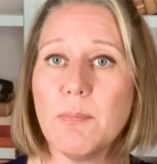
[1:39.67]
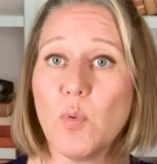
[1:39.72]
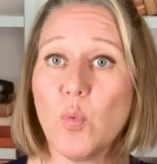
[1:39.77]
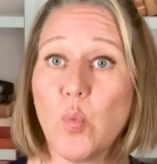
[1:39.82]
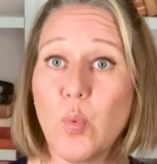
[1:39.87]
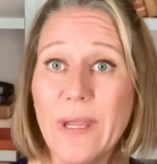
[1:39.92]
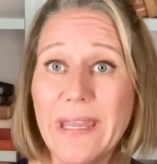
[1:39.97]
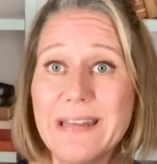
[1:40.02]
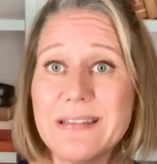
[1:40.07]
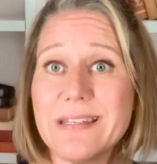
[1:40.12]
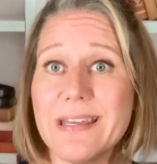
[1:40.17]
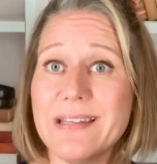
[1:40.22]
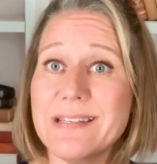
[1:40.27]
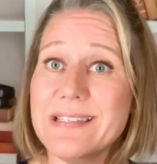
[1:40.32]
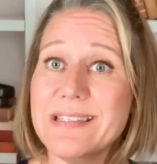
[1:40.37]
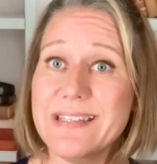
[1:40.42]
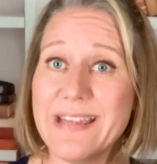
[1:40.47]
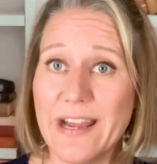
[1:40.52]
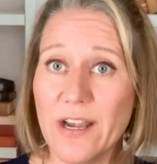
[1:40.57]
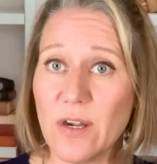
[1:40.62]
wheat
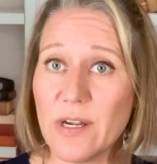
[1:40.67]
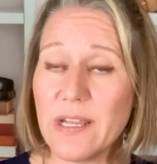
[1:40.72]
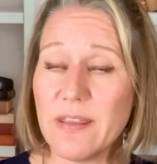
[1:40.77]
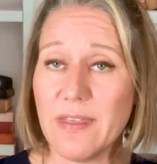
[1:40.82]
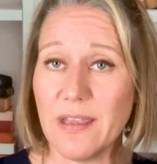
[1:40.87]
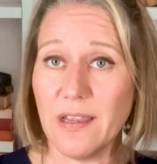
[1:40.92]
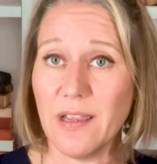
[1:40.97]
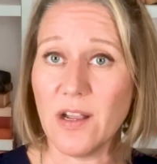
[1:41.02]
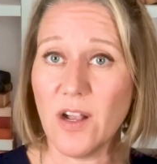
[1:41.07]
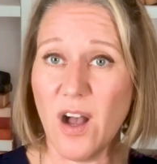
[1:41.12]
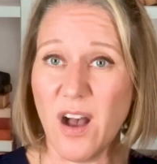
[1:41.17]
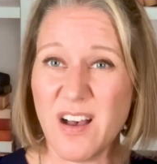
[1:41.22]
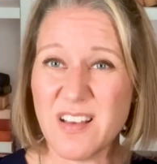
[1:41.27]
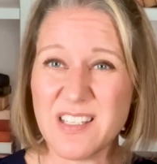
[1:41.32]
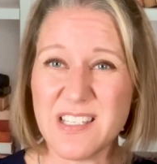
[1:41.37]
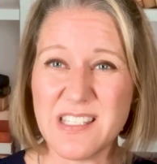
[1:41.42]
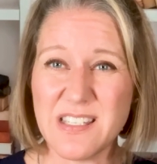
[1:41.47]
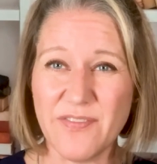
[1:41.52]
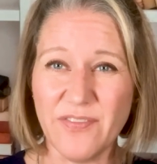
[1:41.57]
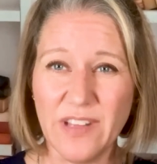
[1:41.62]
and dairy that can
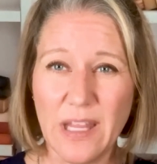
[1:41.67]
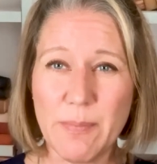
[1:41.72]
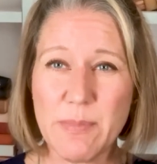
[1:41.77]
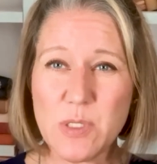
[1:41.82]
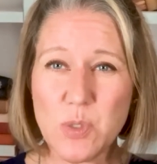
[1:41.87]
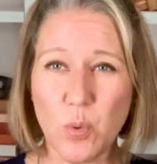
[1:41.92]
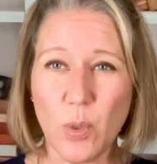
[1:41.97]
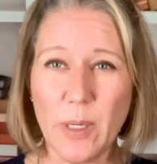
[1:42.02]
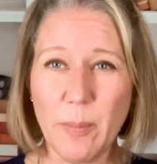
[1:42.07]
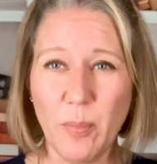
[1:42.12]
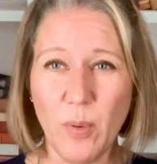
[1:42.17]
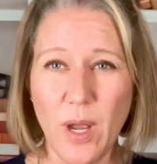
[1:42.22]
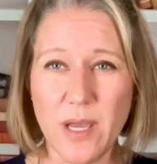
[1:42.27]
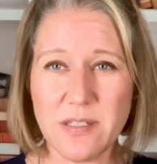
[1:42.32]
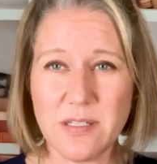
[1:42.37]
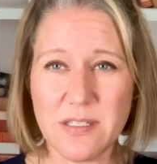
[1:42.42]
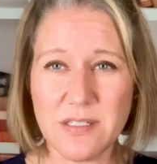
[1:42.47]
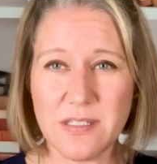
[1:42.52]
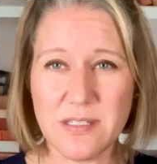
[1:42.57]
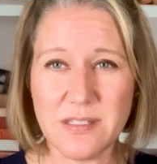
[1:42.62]
cause these inflammatory
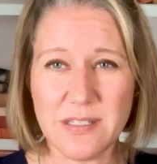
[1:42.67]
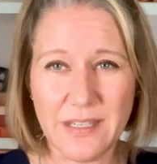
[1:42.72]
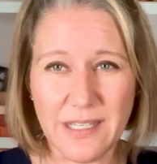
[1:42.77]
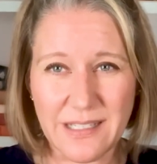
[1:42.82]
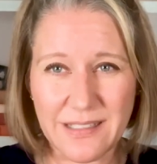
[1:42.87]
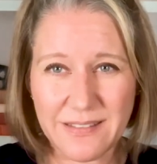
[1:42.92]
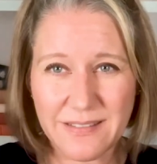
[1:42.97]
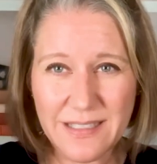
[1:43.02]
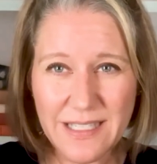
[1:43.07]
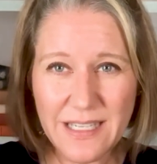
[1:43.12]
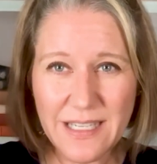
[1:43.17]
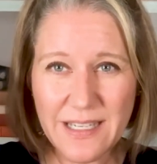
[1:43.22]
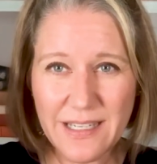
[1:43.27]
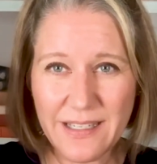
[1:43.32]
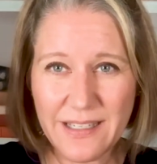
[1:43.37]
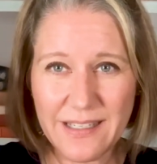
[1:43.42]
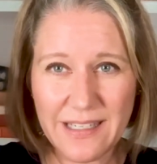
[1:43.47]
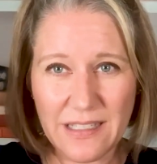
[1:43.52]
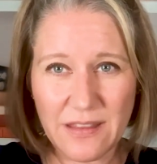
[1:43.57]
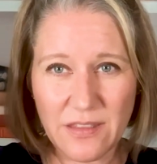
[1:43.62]
processes that can
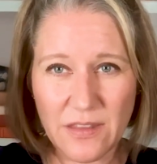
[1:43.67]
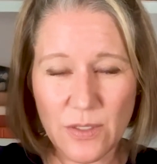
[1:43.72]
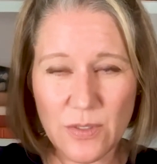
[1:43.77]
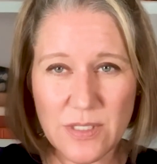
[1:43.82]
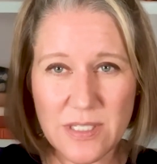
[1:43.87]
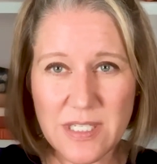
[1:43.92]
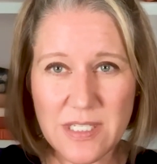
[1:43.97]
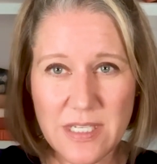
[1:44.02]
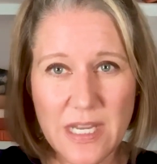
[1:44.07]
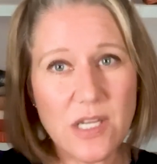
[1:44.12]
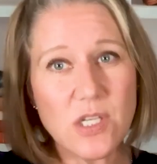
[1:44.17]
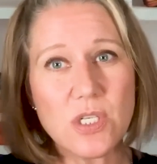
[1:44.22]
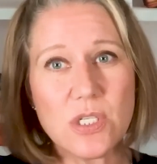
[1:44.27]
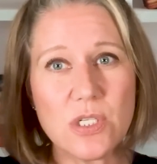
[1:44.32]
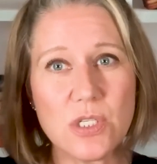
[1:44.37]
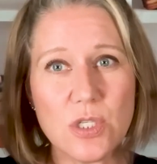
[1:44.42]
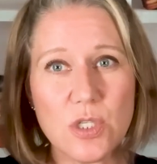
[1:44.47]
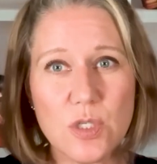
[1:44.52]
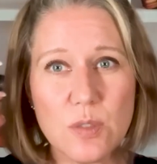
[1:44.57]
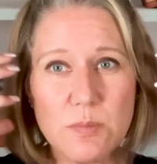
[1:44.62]
get those
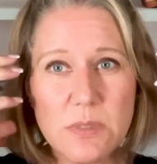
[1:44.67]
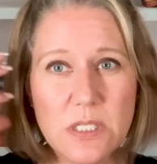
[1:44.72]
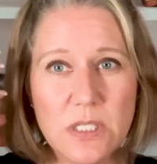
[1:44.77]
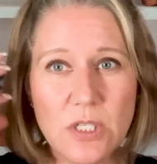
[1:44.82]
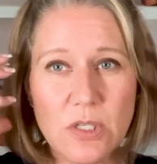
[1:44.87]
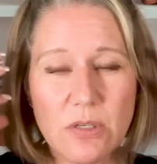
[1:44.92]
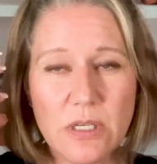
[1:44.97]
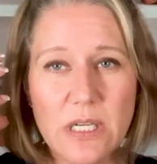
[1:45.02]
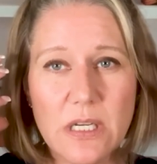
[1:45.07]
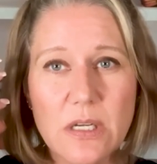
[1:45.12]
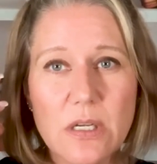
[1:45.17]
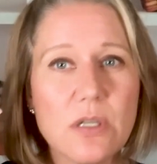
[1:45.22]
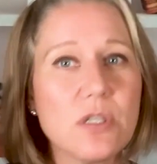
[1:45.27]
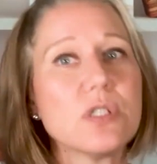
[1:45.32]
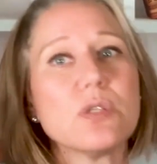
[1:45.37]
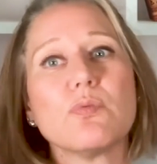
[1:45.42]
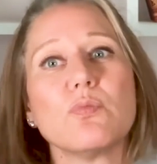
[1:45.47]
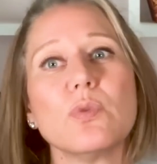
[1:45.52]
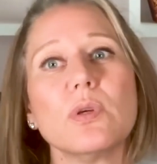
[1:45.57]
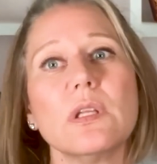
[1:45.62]
eustachian tubes in your
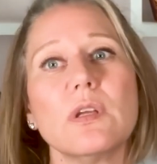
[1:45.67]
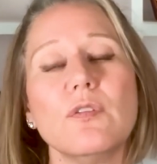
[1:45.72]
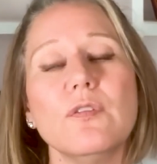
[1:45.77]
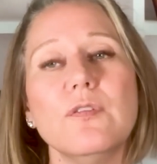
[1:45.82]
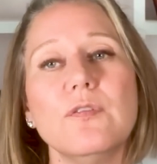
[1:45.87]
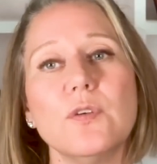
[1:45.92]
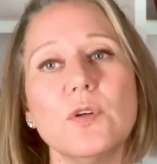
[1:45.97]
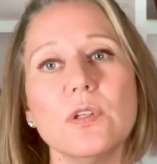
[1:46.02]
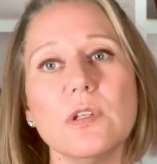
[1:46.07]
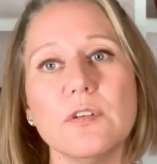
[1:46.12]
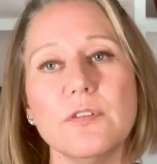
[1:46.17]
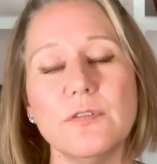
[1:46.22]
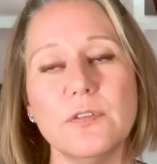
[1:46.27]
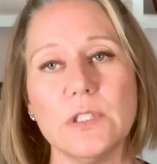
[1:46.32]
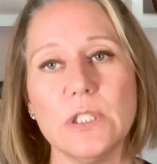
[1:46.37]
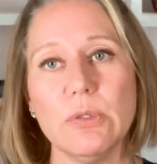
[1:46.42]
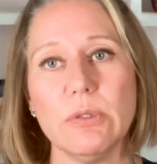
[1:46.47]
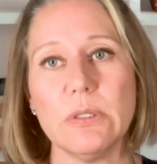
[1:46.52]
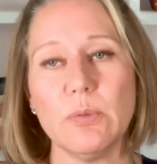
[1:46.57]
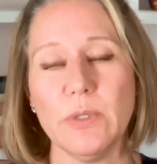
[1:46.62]
ears really full of
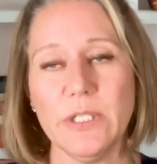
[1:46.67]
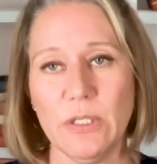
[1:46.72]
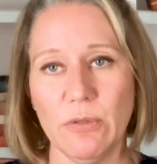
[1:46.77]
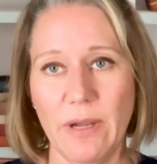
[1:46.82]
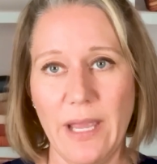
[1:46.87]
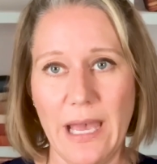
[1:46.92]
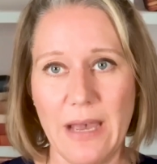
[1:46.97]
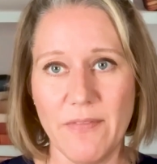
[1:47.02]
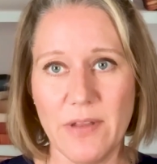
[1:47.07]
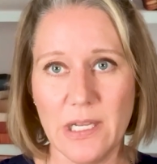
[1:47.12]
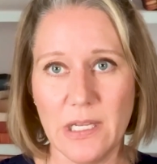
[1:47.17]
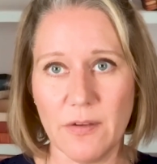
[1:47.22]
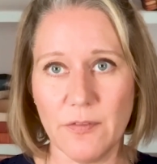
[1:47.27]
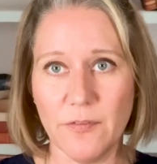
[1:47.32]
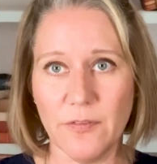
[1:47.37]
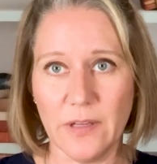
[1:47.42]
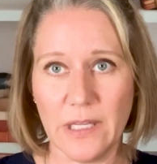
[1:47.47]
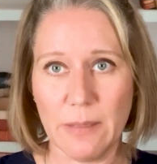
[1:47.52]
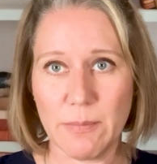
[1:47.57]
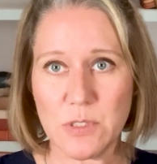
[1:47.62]
fluid when you're having an
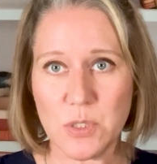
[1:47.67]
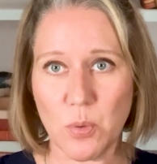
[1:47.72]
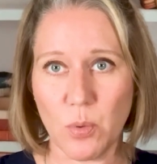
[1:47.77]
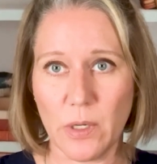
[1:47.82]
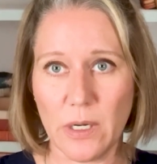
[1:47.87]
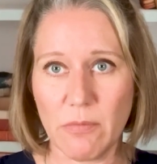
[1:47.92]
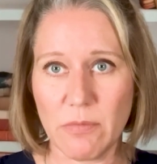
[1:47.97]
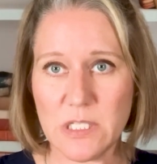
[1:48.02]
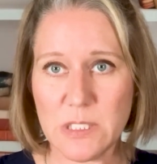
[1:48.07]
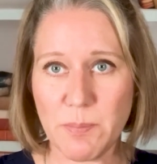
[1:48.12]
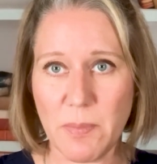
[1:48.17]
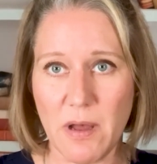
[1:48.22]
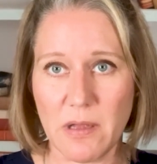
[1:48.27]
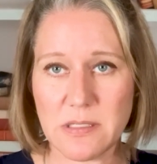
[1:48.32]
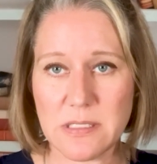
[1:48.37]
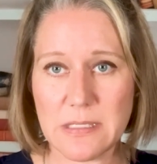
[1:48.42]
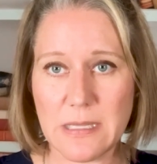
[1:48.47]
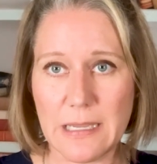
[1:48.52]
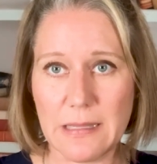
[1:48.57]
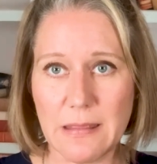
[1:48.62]
inflammatory
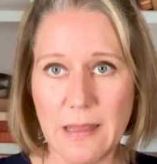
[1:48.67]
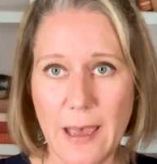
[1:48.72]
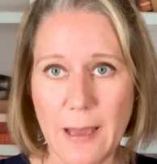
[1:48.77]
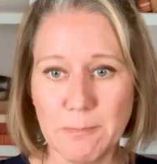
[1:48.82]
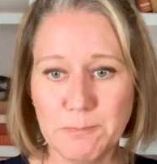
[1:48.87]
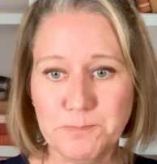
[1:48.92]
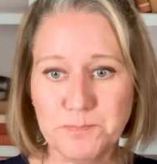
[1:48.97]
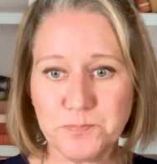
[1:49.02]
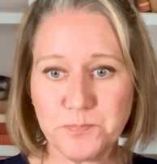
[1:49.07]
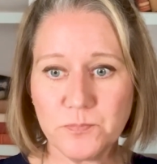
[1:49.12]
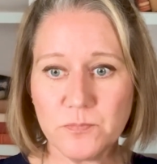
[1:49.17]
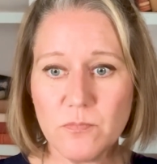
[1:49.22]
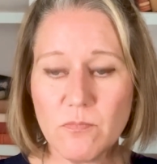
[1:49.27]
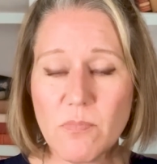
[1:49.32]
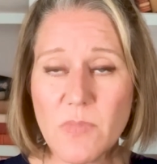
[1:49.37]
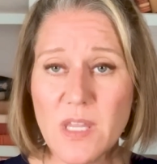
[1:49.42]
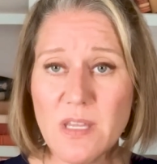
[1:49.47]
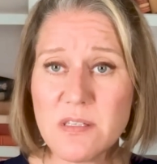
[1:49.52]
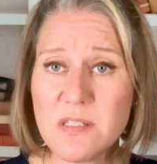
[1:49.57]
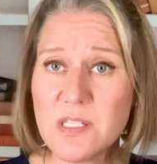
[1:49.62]
response like that.
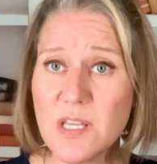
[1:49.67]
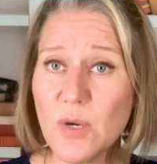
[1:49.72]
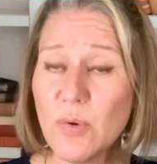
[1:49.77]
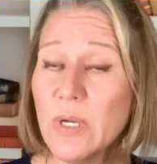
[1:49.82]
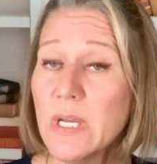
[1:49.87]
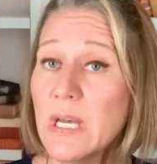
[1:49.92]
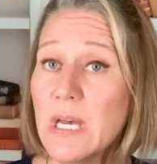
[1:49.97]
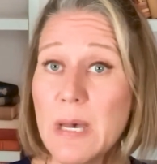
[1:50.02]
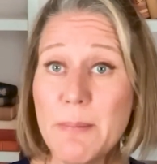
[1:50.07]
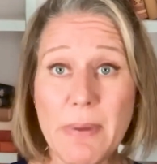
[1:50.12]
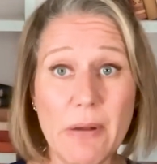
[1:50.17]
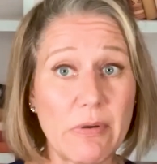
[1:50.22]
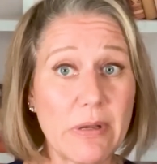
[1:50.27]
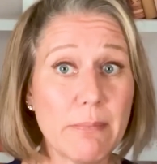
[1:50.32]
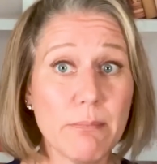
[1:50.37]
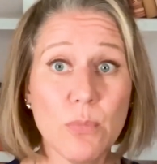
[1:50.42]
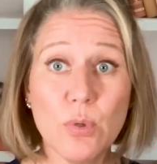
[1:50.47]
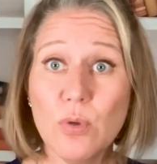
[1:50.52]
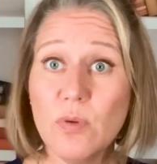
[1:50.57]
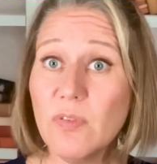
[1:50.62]
So by
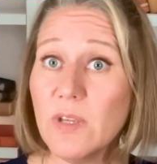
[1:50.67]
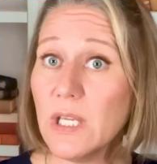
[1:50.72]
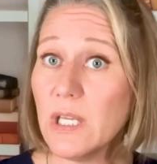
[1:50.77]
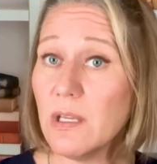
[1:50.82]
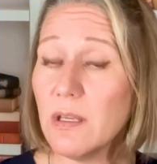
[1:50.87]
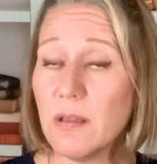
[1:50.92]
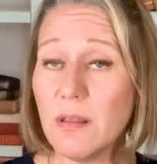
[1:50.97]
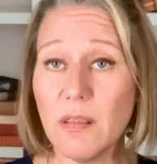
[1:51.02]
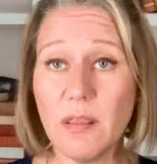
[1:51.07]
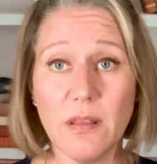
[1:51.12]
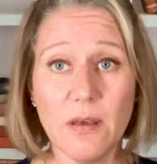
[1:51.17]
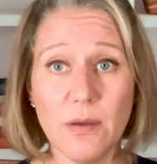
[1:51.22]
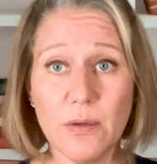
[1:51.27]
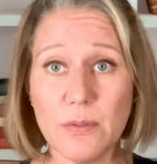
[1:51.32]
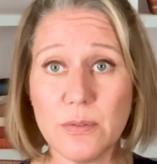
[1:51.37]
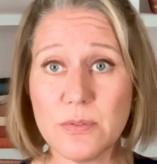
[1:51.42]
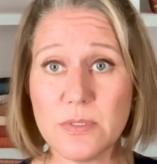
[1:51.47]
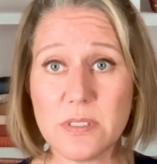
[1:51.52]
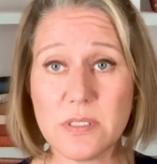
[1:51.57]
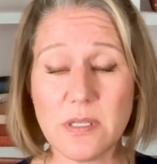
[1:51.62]
removing
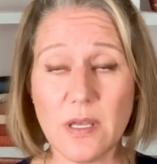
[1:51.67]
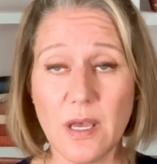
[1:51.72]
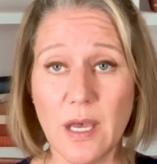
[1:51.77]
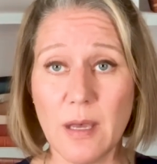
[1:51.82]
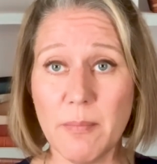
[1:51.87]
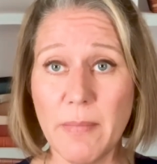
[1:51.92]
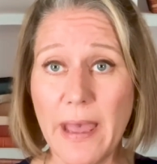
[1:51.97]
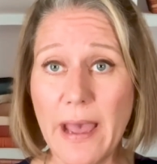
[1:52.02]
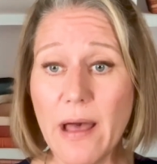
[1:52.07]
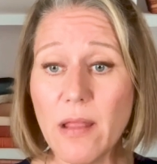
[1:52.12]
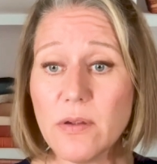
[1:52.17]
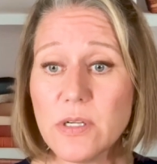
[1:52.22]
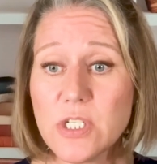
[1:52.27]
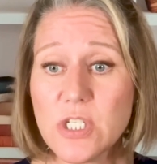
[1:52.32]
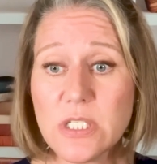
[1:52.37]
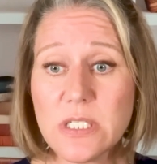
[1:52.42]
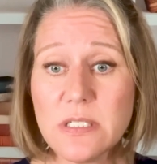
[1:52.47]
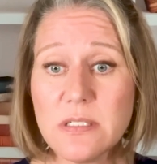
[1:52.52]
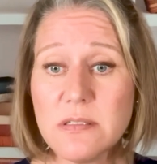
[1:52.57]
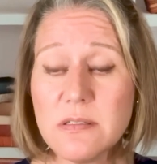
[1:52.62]
those
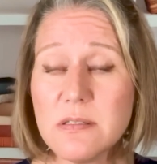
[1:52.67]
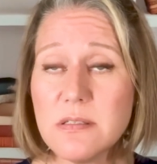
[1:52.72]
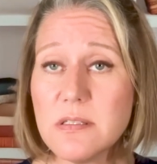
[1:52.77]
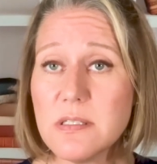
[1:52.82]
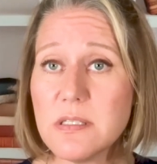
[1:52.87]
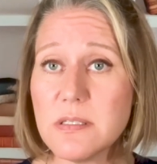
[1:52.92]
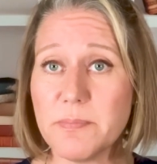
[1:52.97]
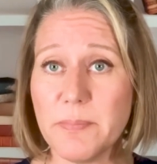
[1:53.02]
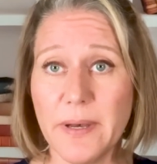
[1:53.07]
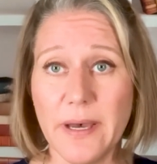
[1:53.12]
allergens,